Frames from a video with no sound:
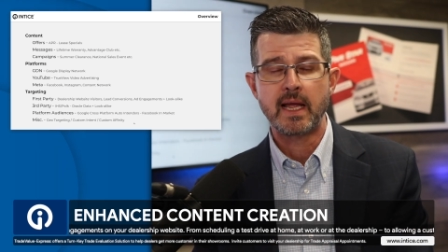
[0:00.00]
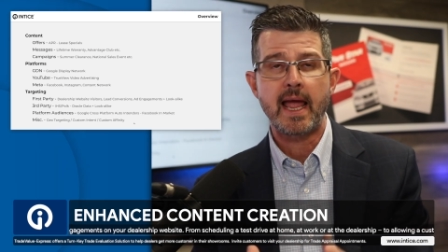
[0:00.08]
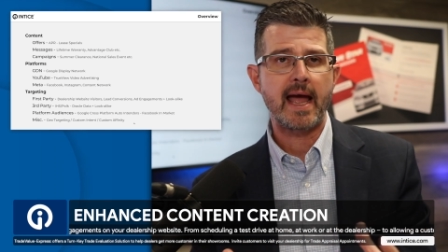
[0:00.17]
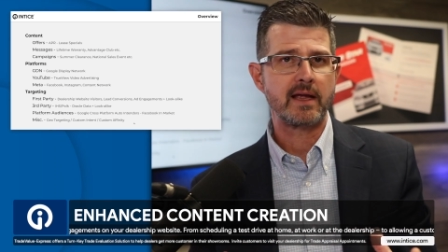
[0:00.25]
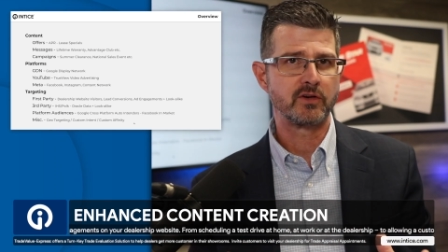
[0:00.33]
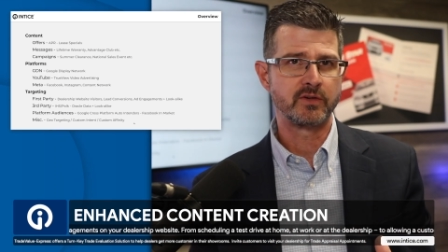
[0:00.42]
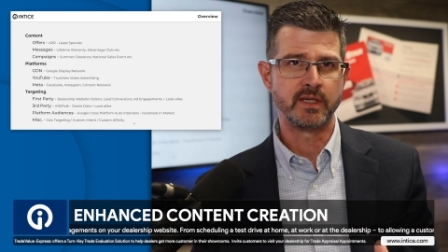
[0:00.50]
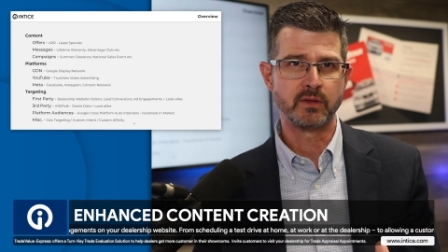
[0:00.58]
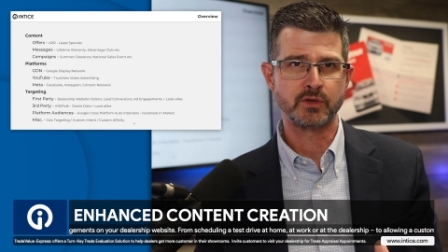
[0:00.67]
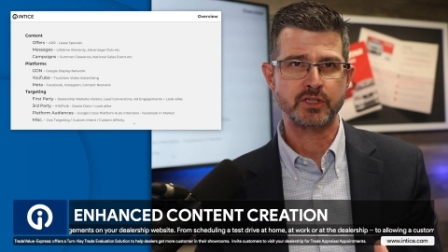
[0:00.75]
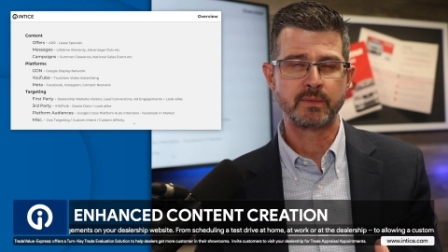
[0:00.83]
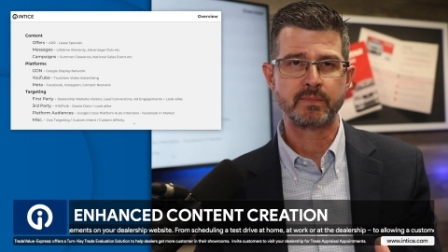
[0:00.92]
at your
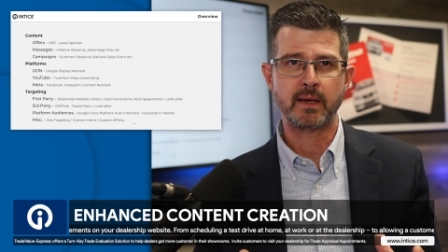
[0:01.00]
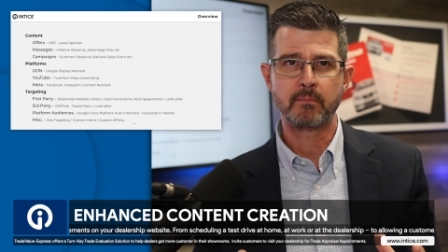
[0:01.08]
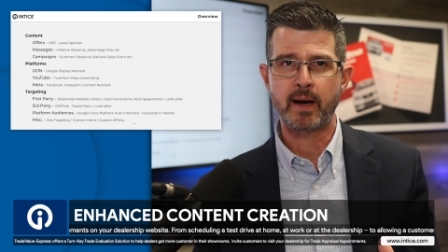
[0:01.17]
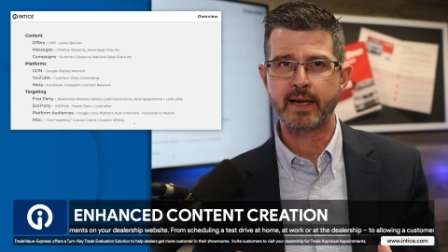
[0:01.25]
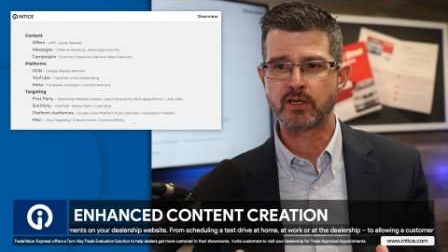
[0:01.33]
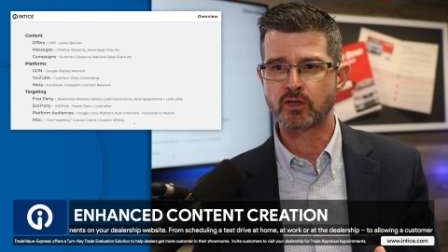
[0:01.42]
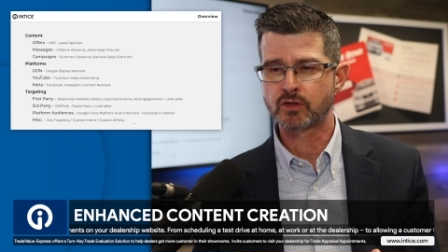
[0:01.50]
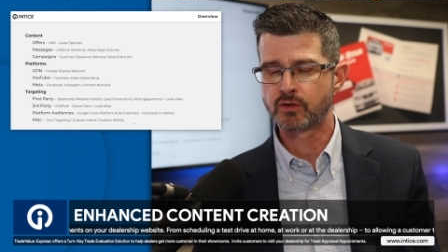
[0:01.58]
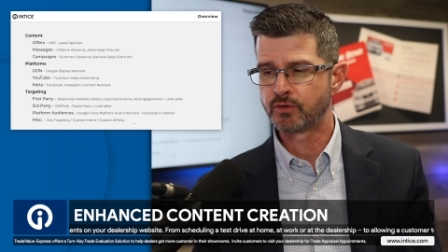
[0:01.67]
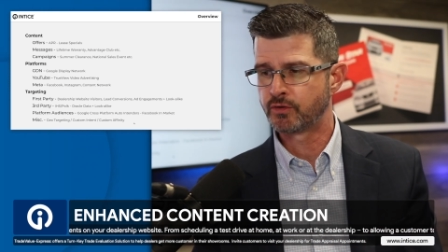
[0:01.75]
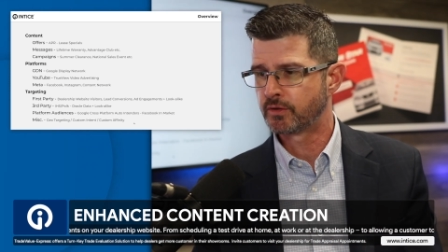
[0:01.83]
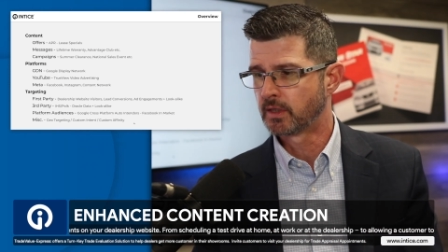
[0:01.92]
dealership that might
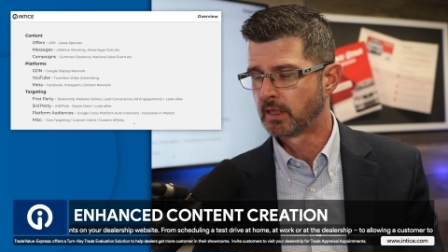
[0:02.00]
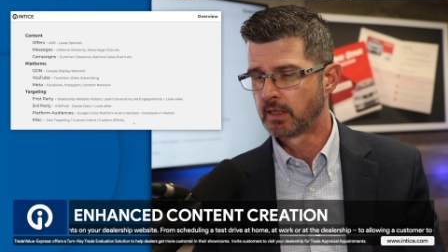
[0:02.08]
include